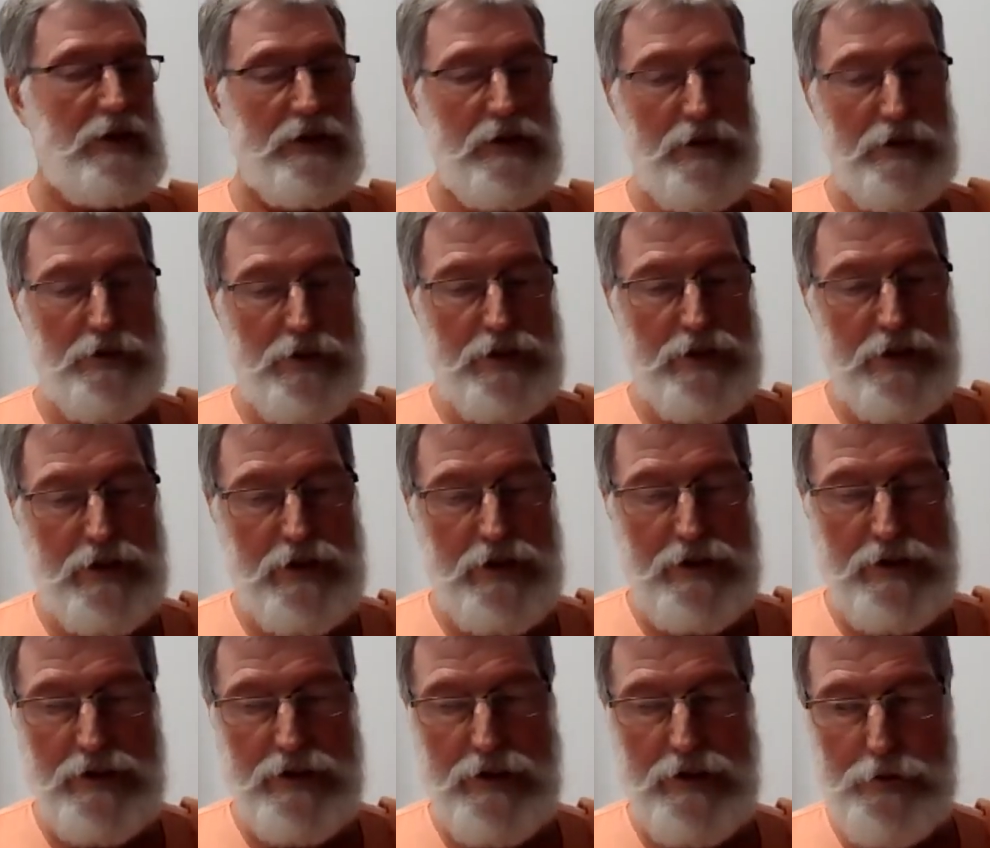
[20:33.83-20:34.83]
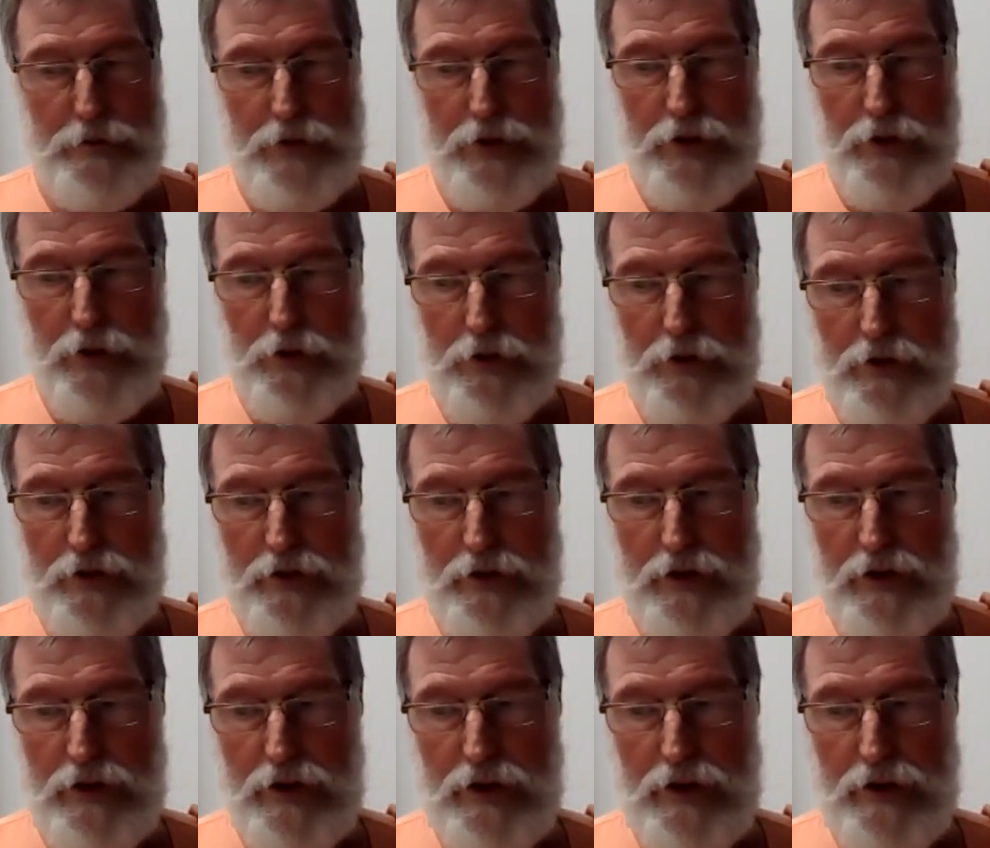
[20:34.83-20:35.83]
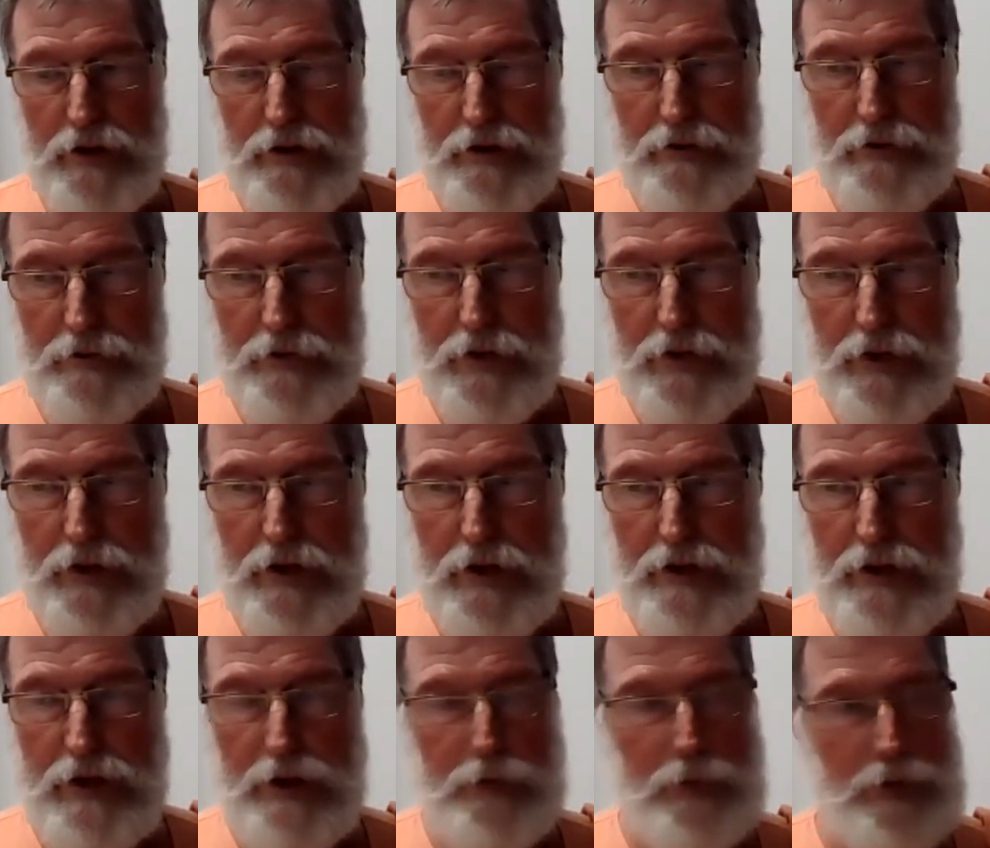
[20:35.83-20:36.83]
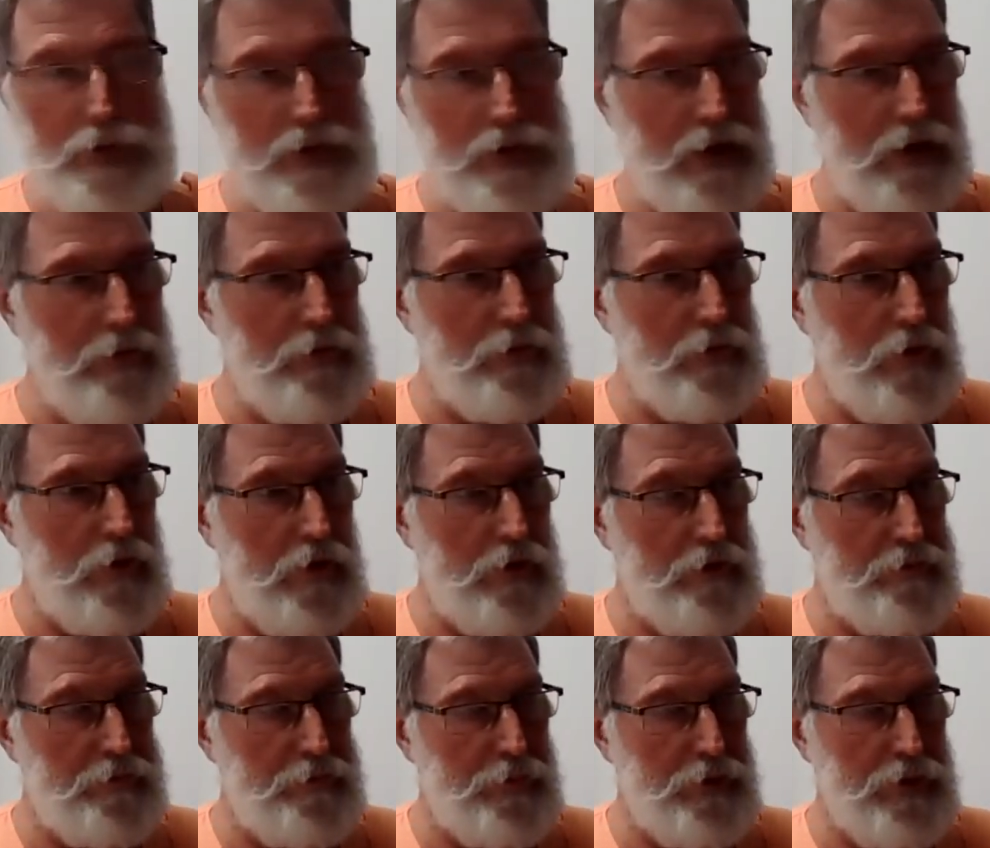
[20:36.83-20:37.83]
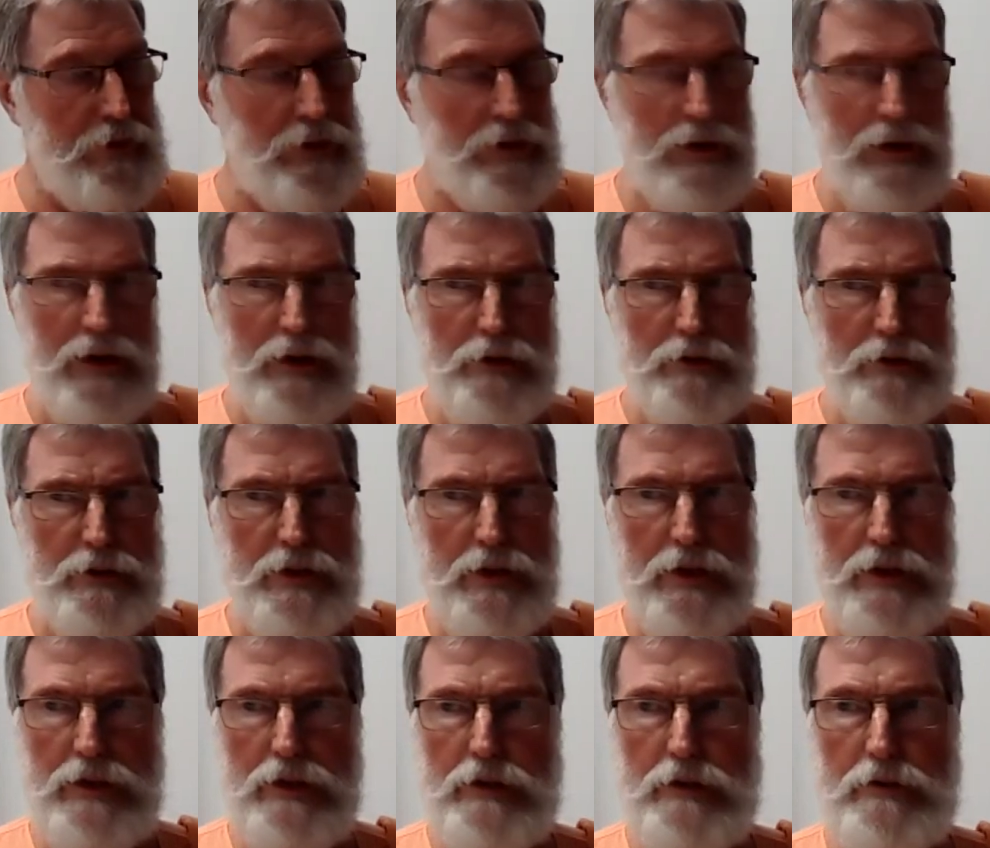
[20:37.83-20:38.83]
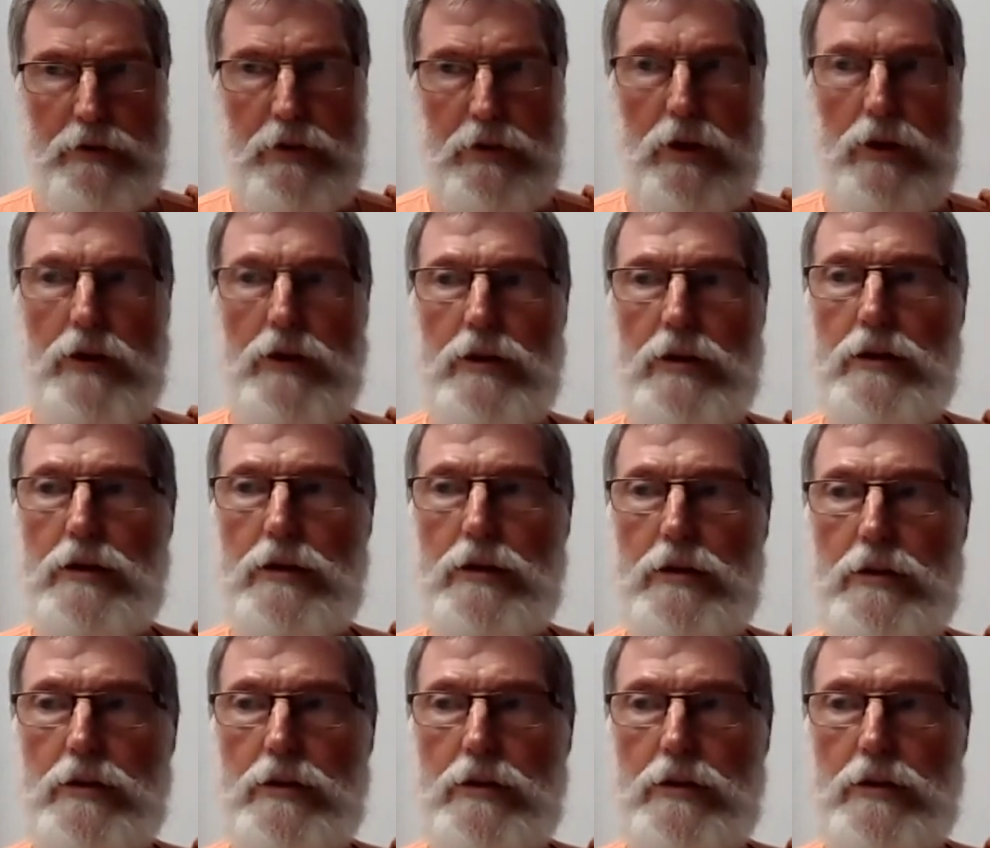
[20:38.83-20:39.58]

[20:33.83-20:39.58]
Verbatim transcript: Now there's somebody called, I think his name is David Hoffman. I always get it wrong.